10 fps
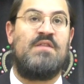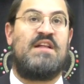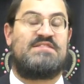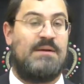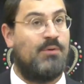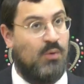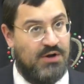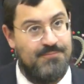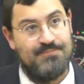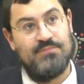That's number
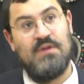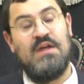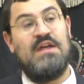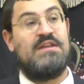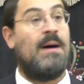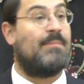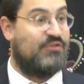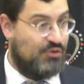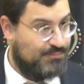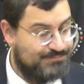one. Number
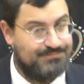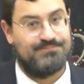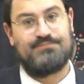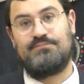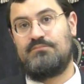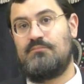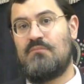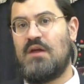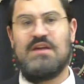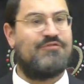two,
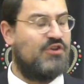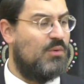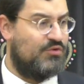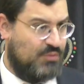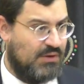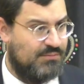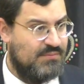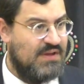you have to know as well.